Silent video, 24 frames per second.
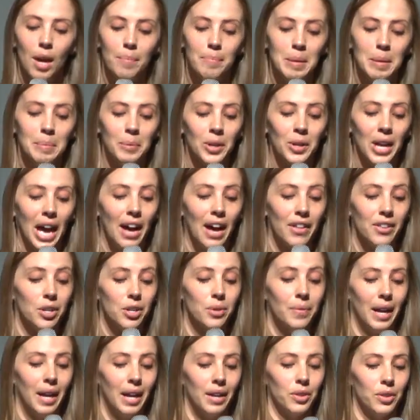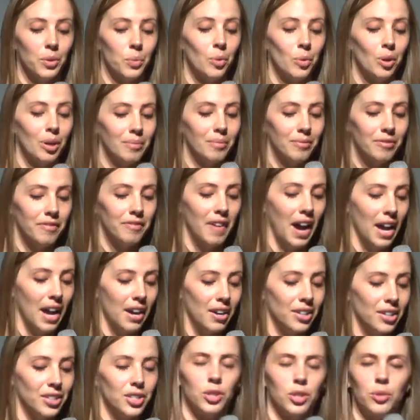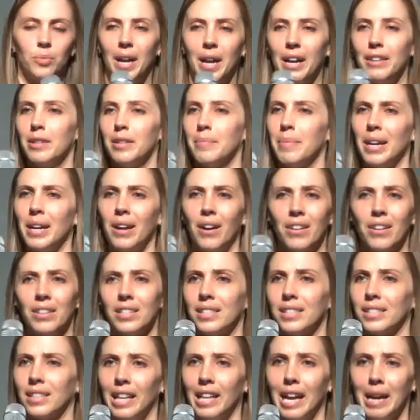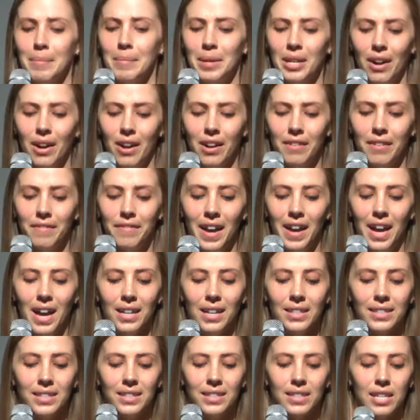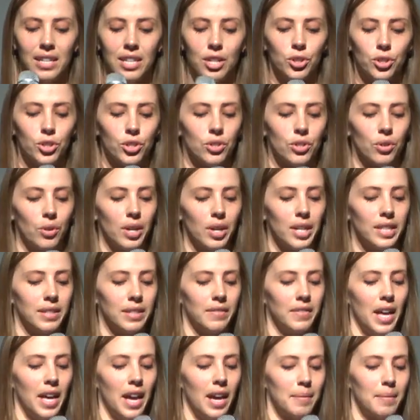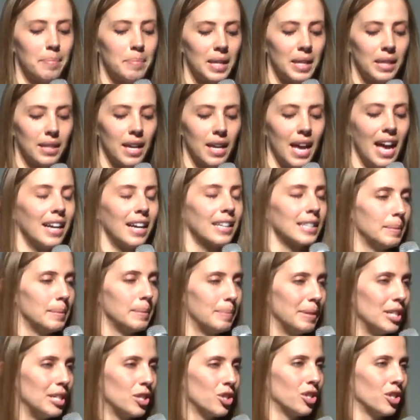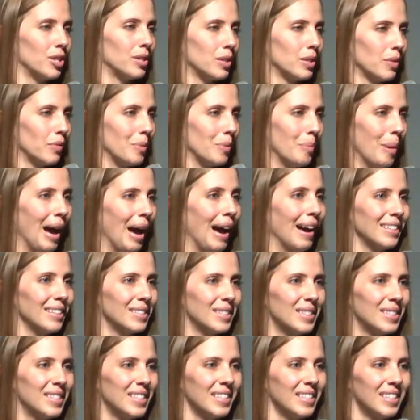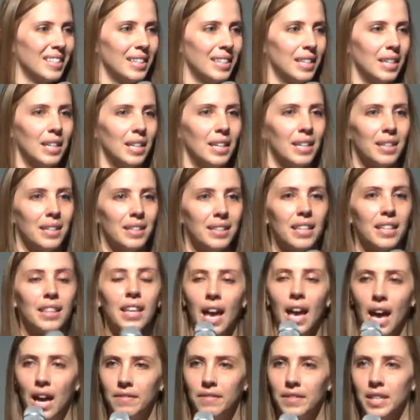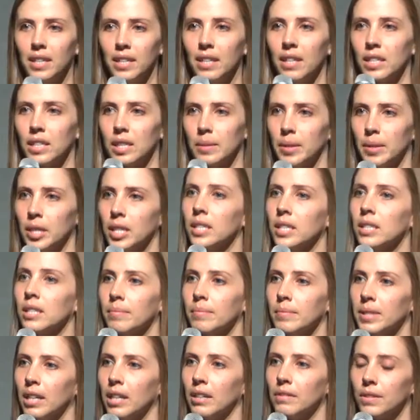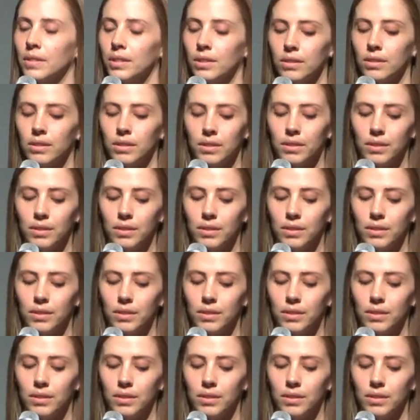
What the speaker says: People gather around a warm fire, surrounded by all these climbing artifacts, to hear stories of the epic expeditions of the past that they haven't experienced themselves.